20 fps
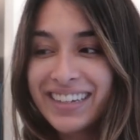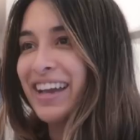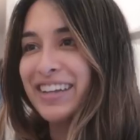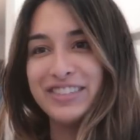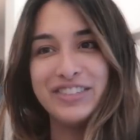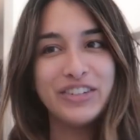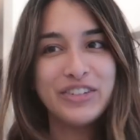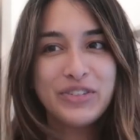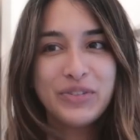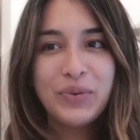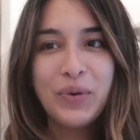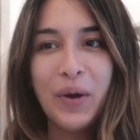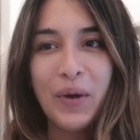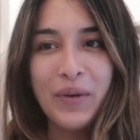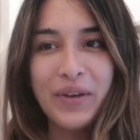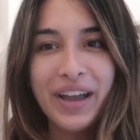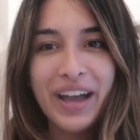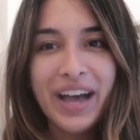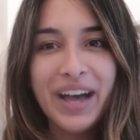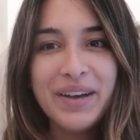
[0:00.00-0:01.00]
I just
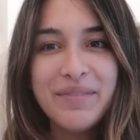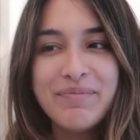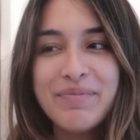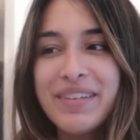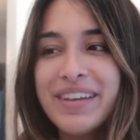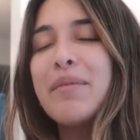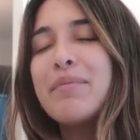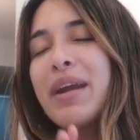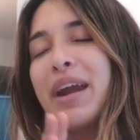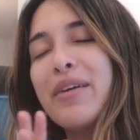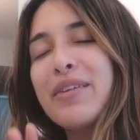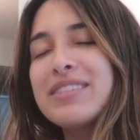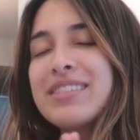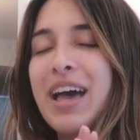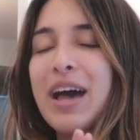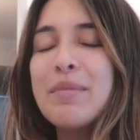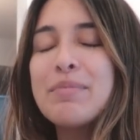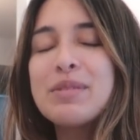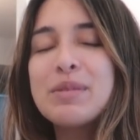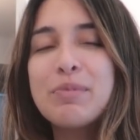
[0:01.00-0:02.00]
woke up, but I was
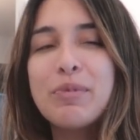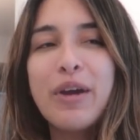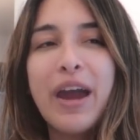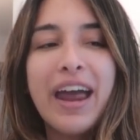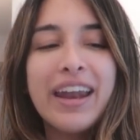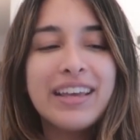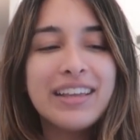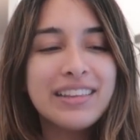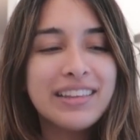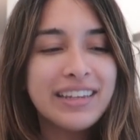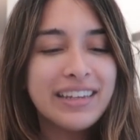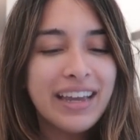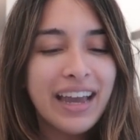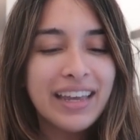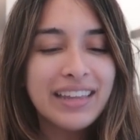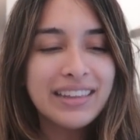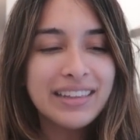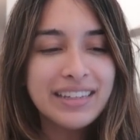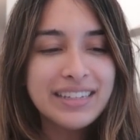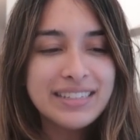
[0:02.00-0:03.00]
up sporadically.
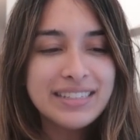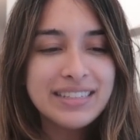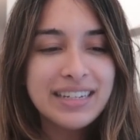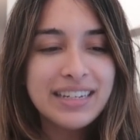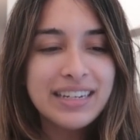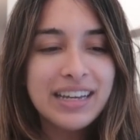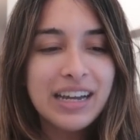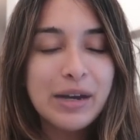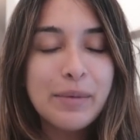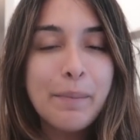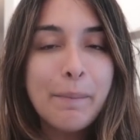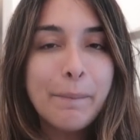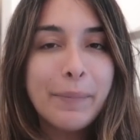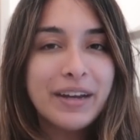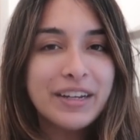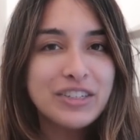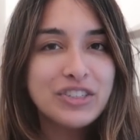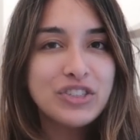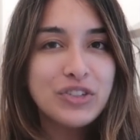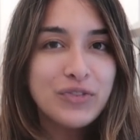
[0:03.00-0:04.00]
I listed a
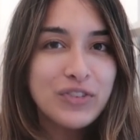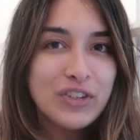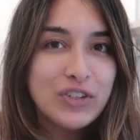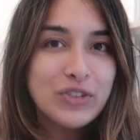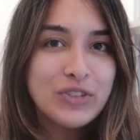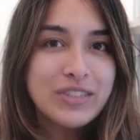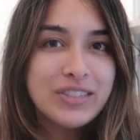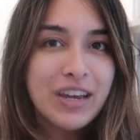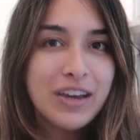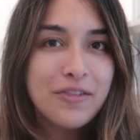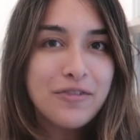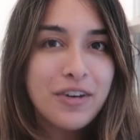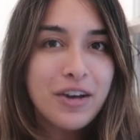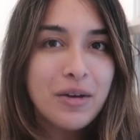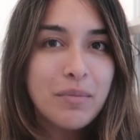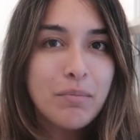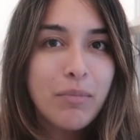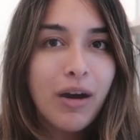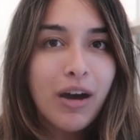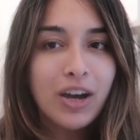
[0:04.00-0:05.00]
bunch of new stuff
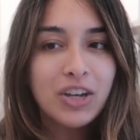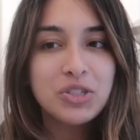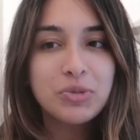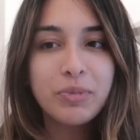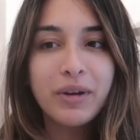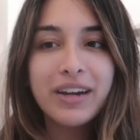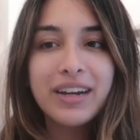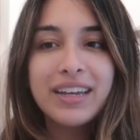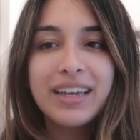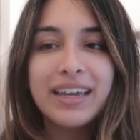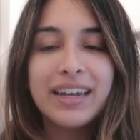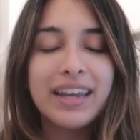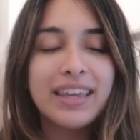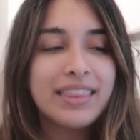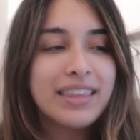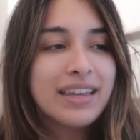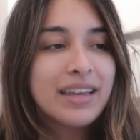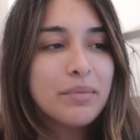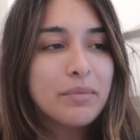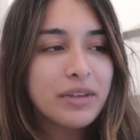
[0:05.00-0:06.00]
on Poshmark and I
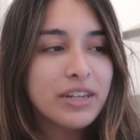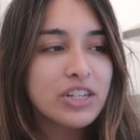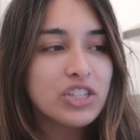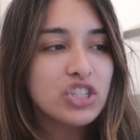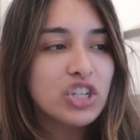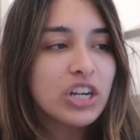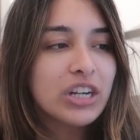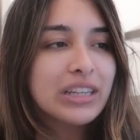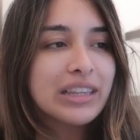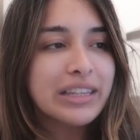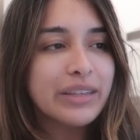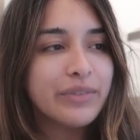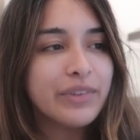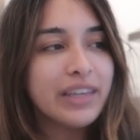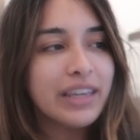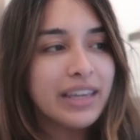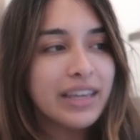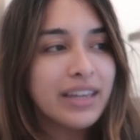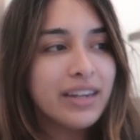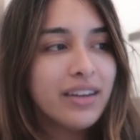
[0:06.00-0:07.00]
think I'm gonna start
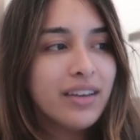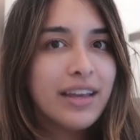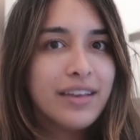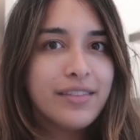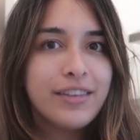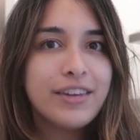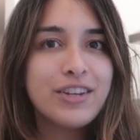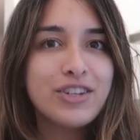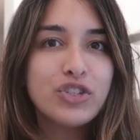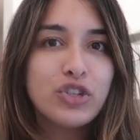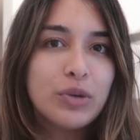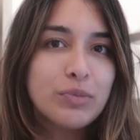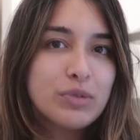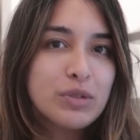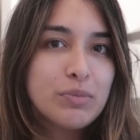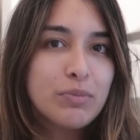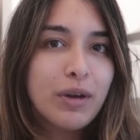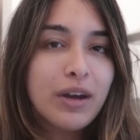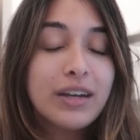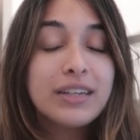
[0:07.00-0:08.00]
leaving it in the
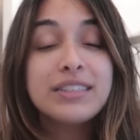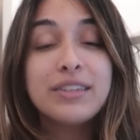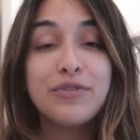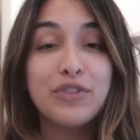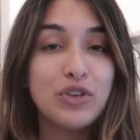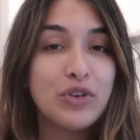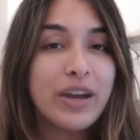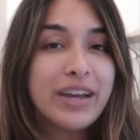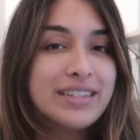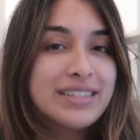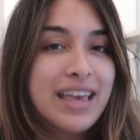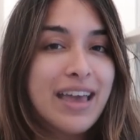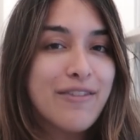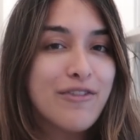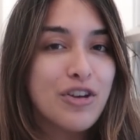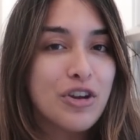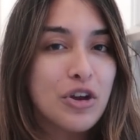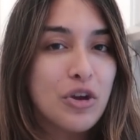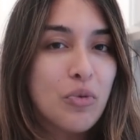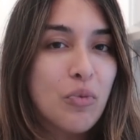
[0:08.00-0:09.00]
description box if you guys
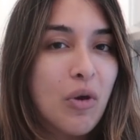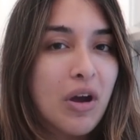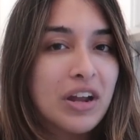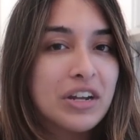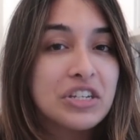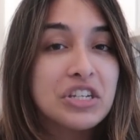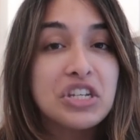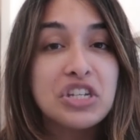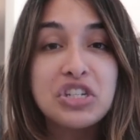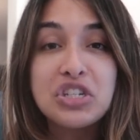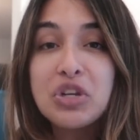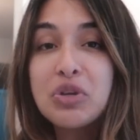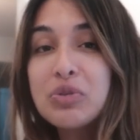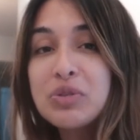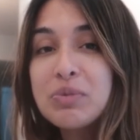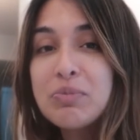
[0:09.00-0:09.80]
ever want to show